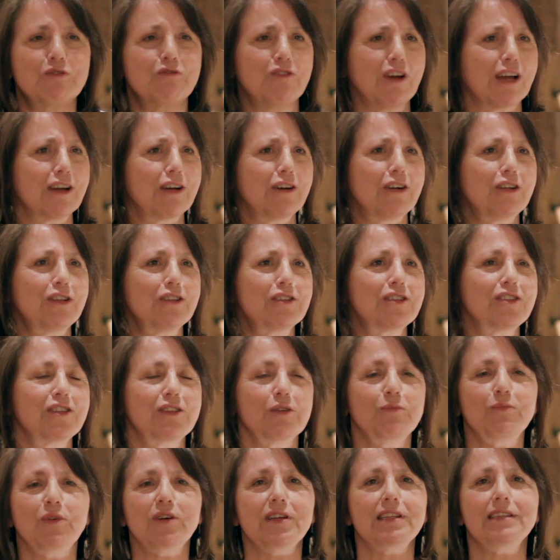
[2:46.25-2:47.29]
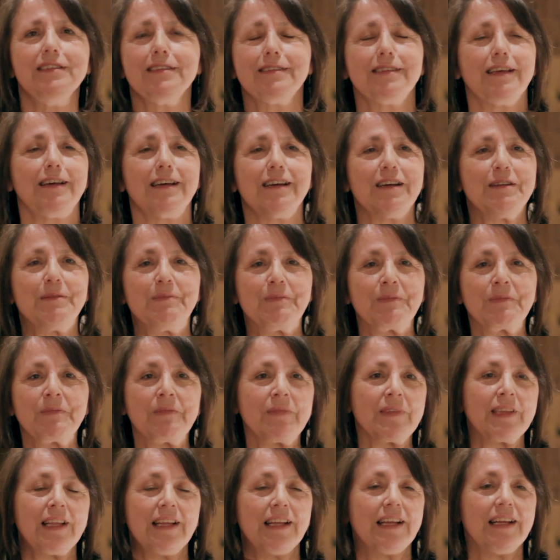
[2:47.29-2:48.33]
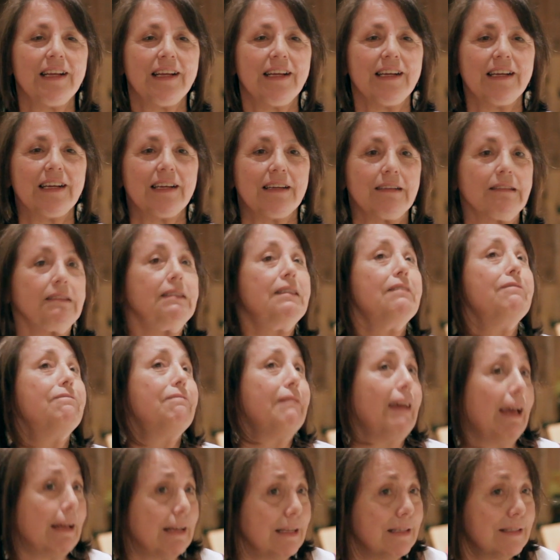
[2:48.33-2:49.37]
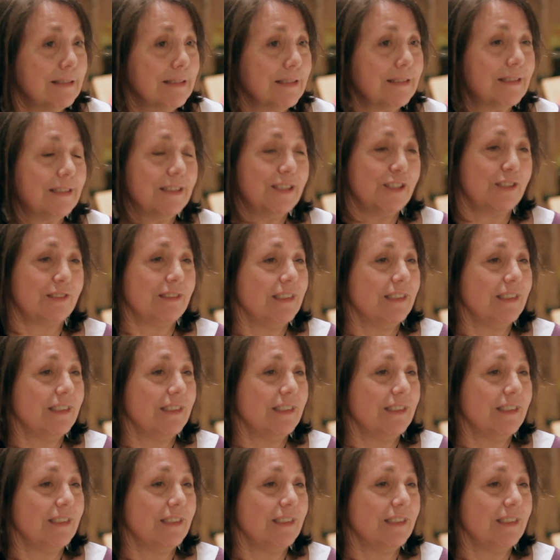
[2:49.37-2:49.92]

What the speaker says: freckles, the ones the fattest,